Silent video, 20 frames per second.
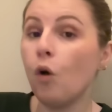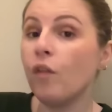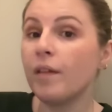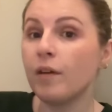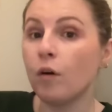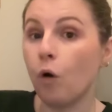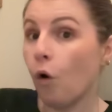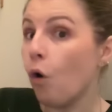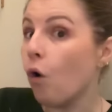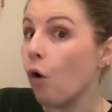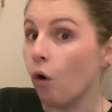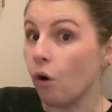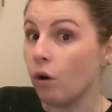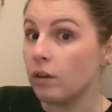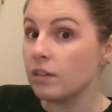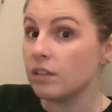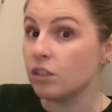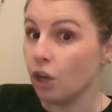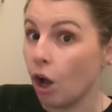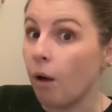Or
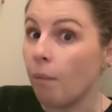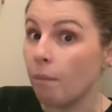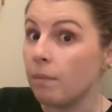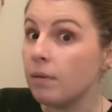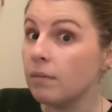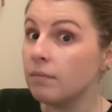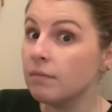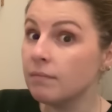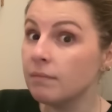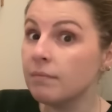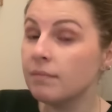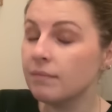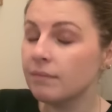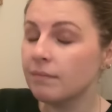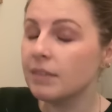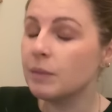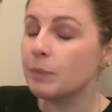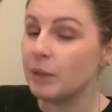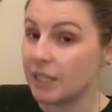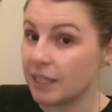some
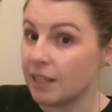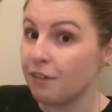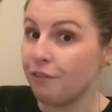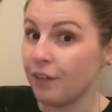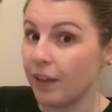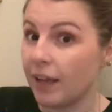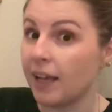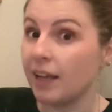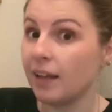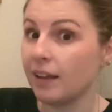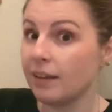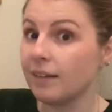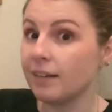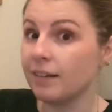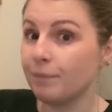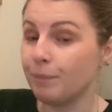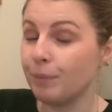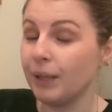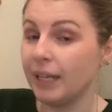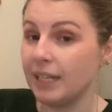specific
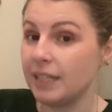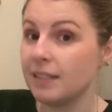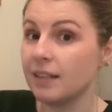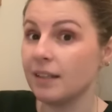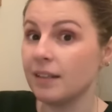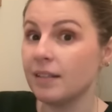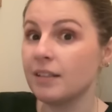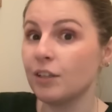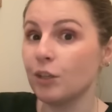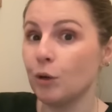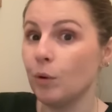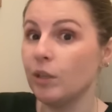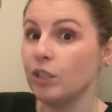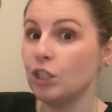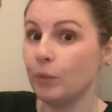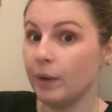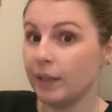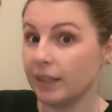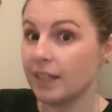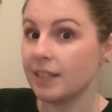places who are
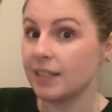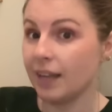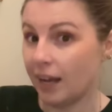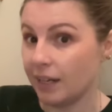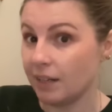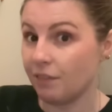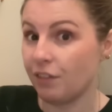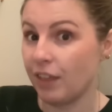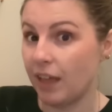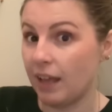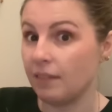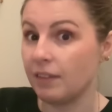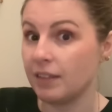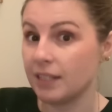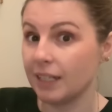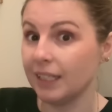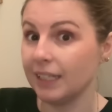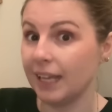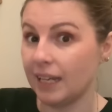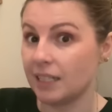doing this kind of thing, this
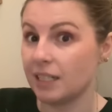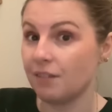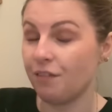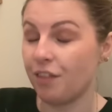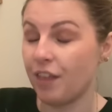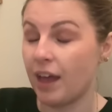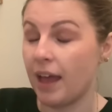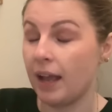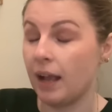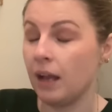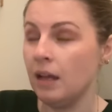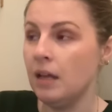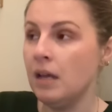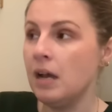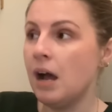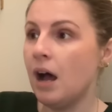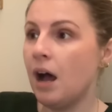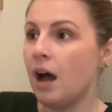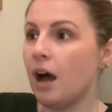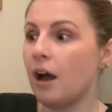collective thing,
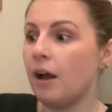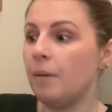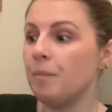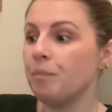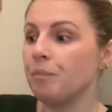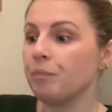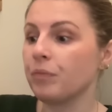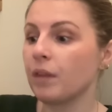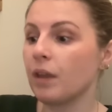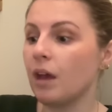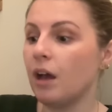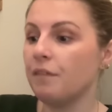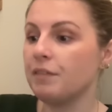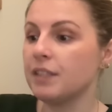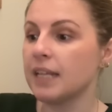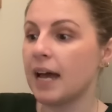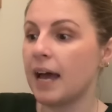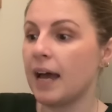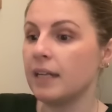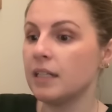have
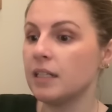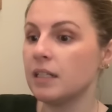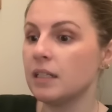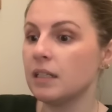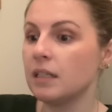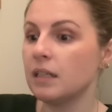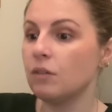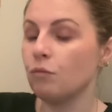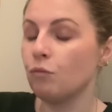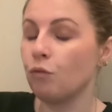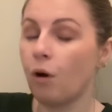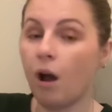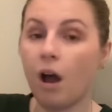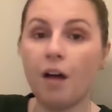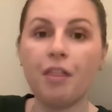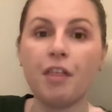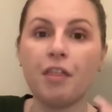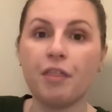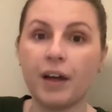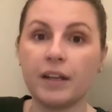said,
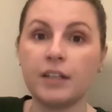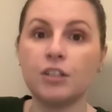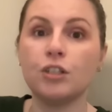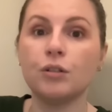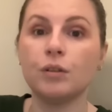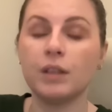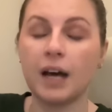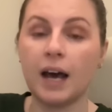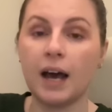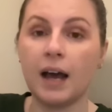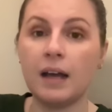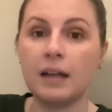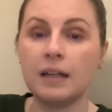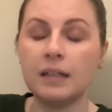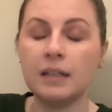rather than do that,